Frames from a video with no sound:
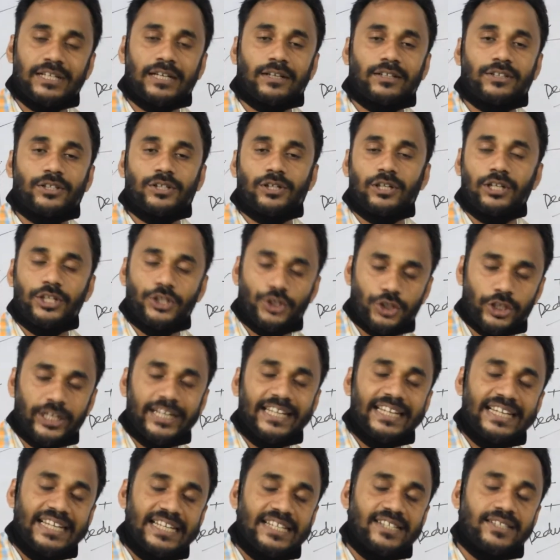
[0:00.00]

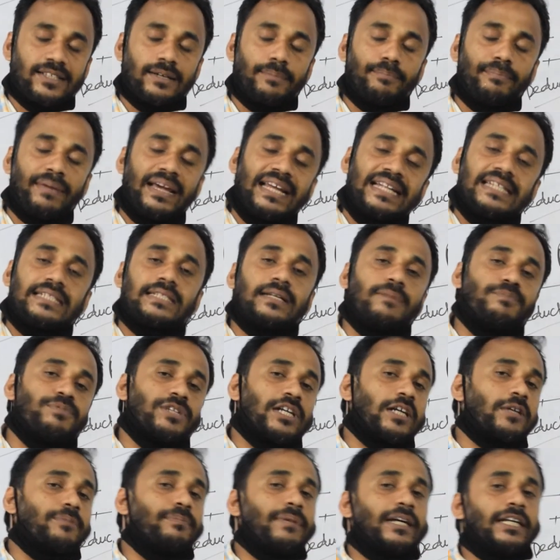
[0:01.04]
reasoning is the main
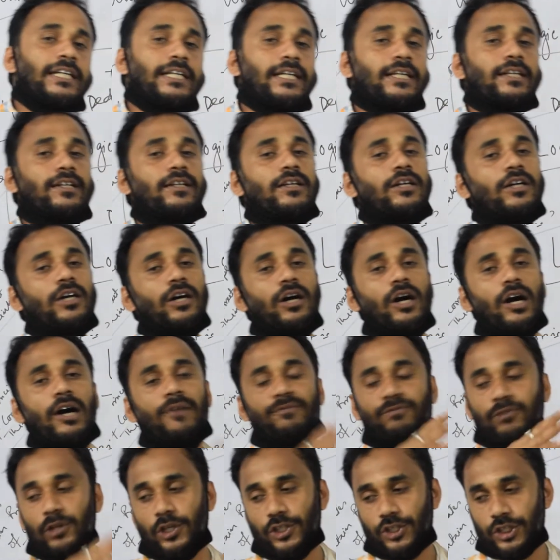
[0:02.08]
subject matter
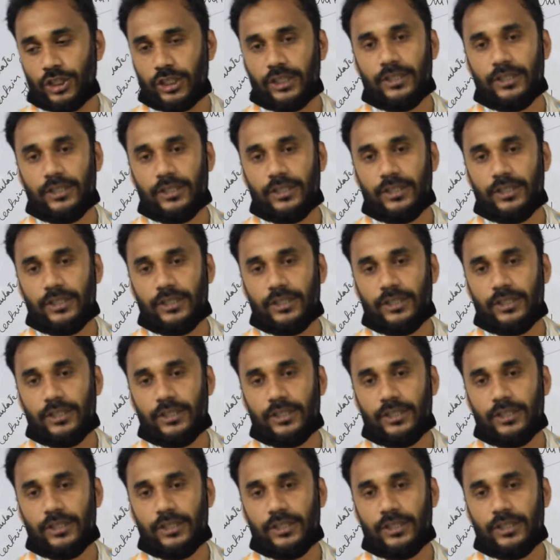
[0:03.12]
of logic.